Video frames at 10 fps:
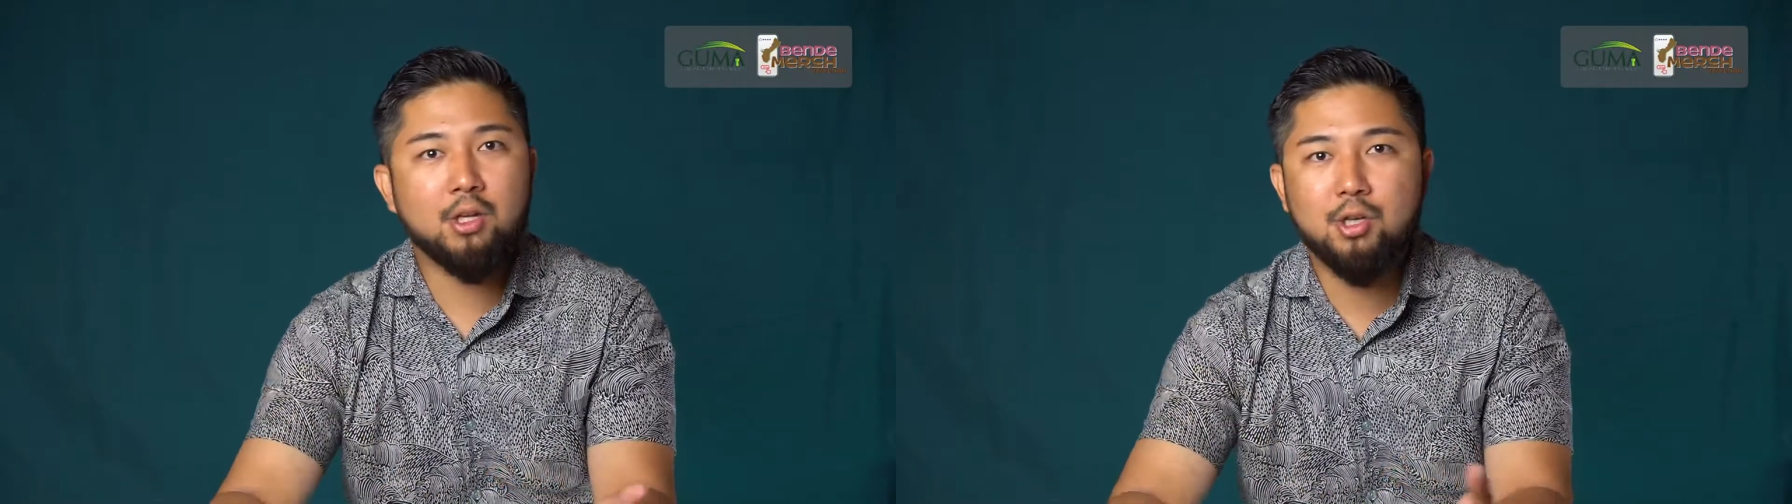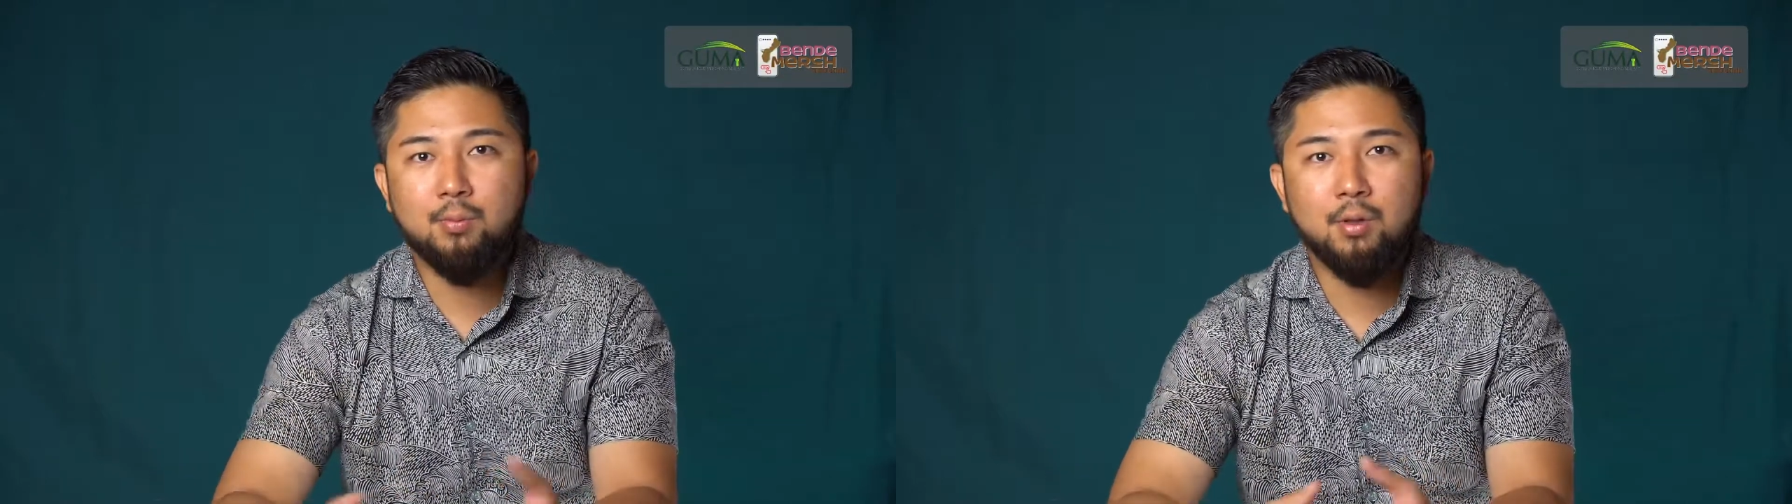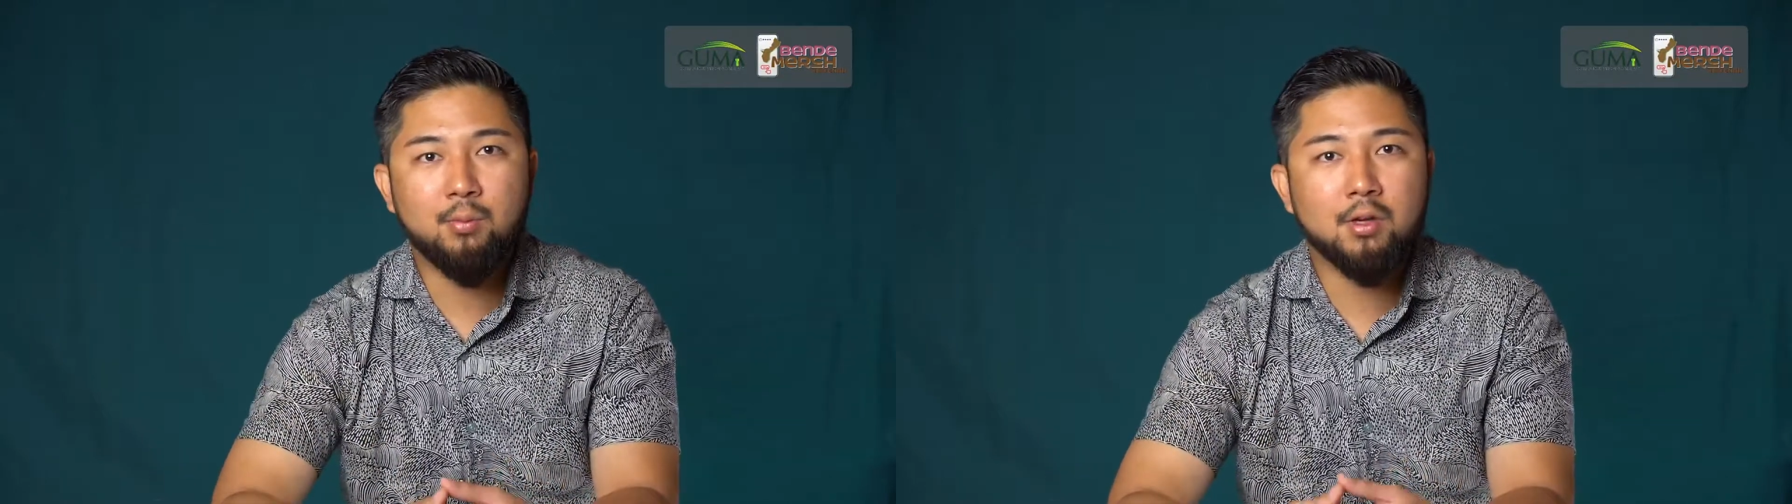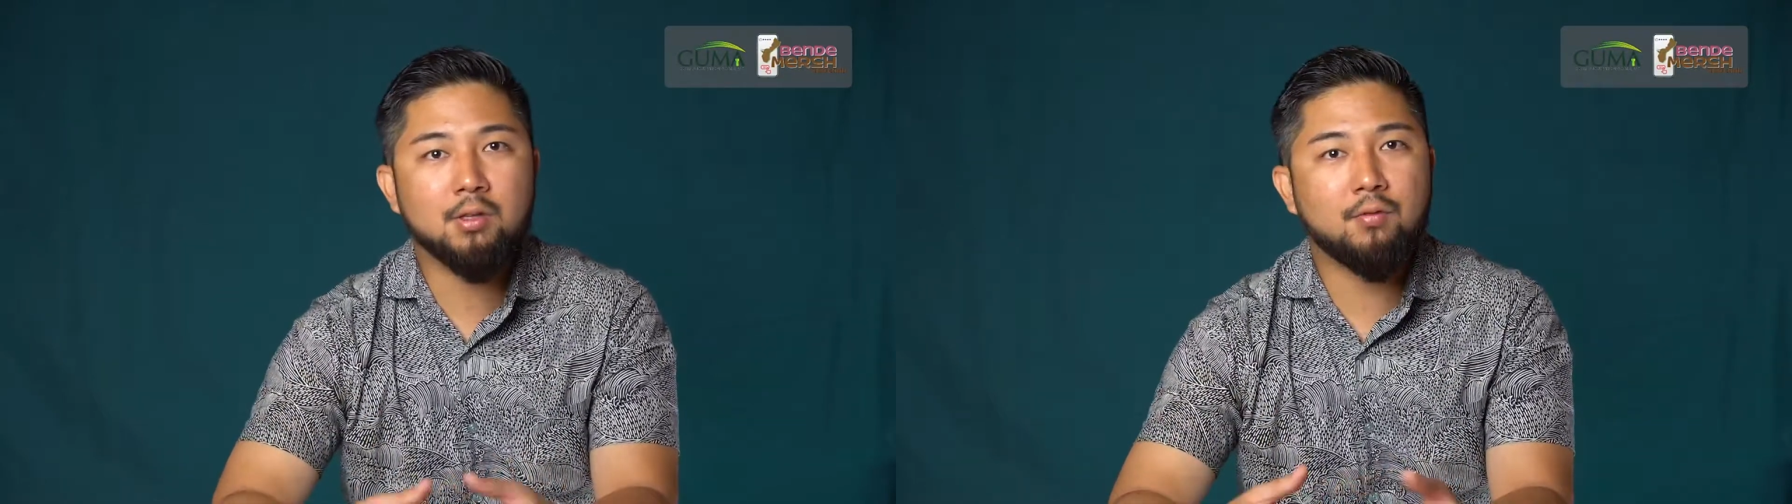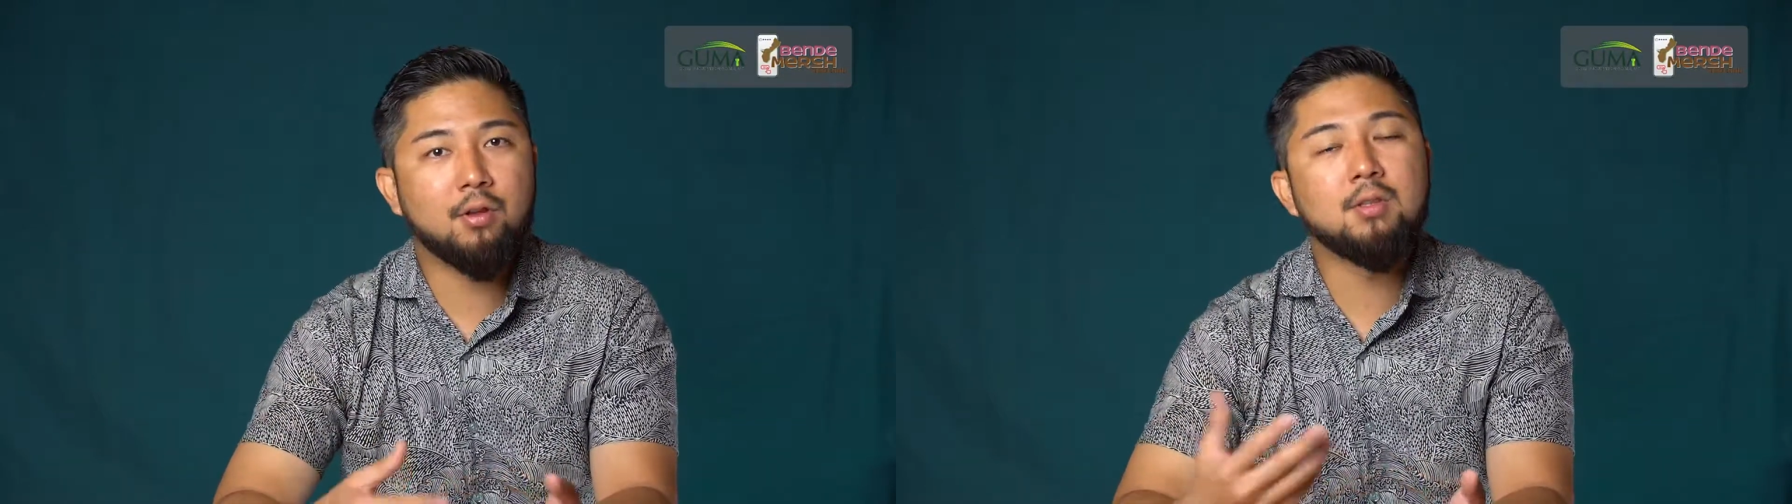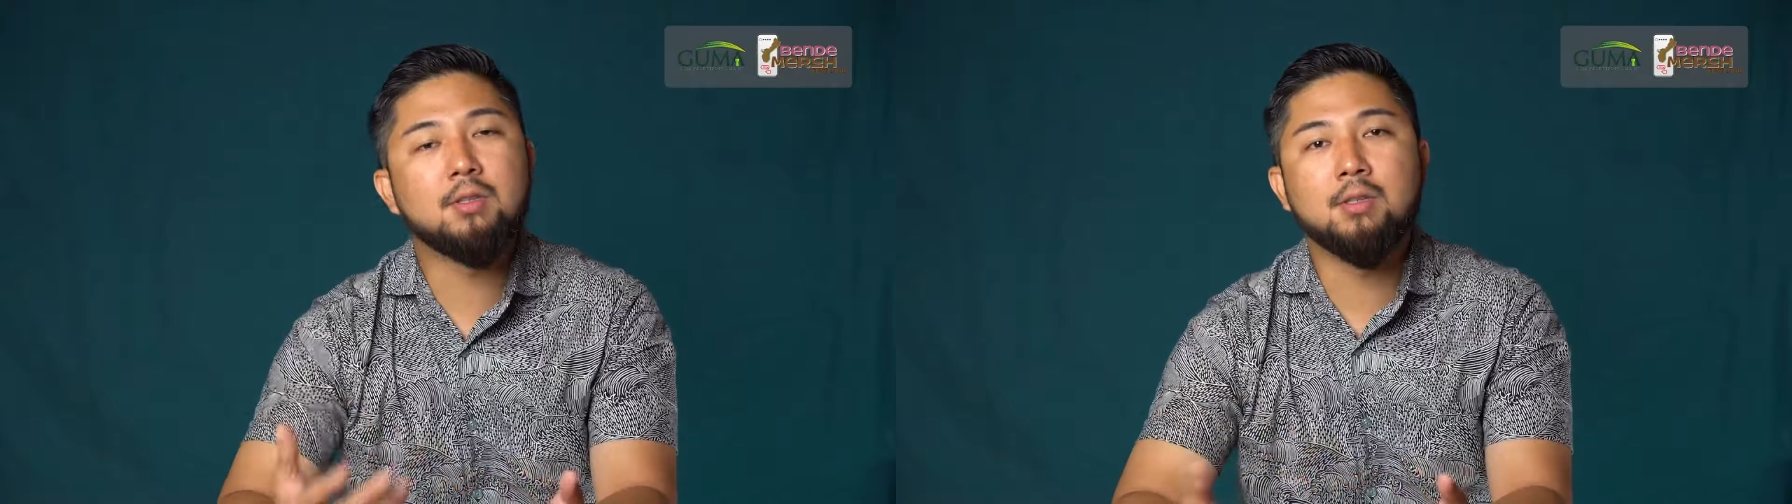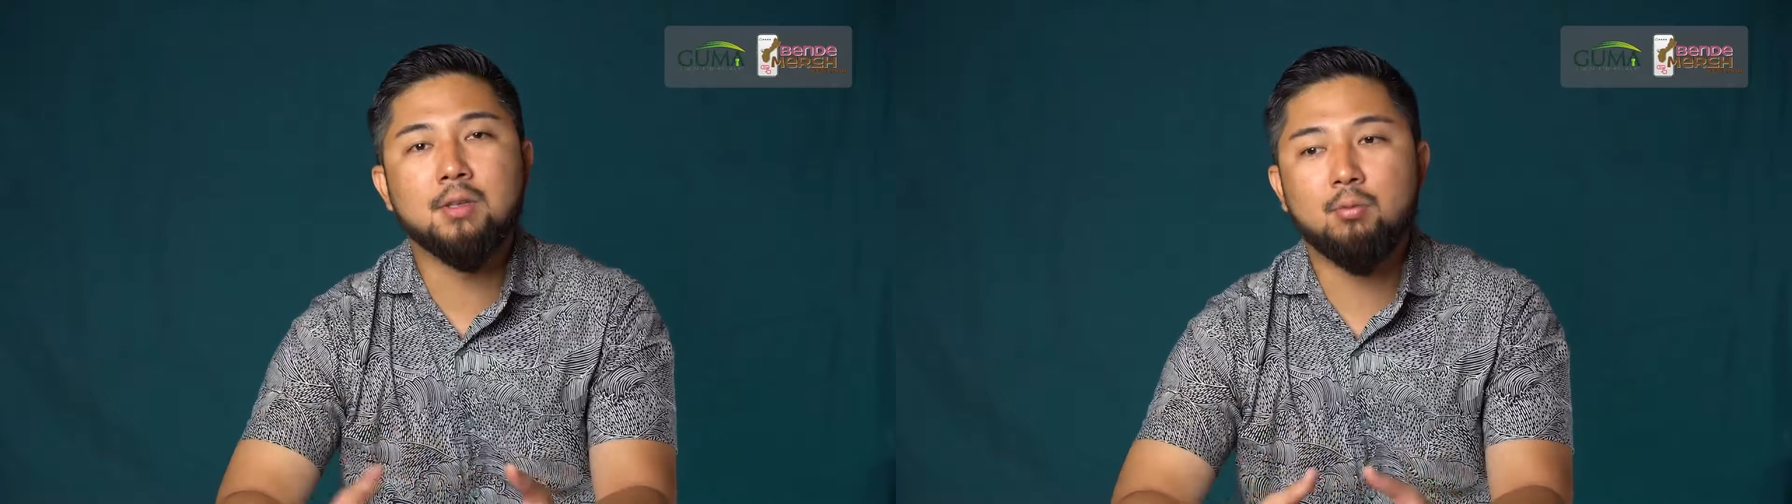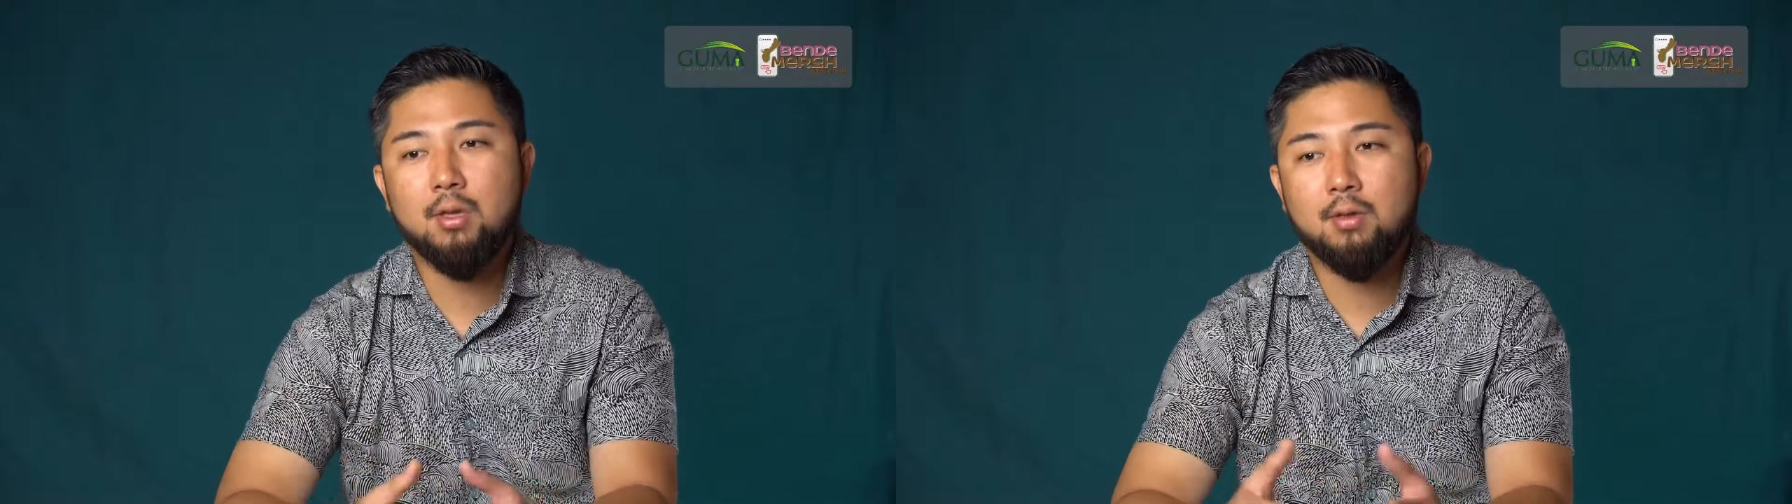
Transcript: shipping, because of all these things that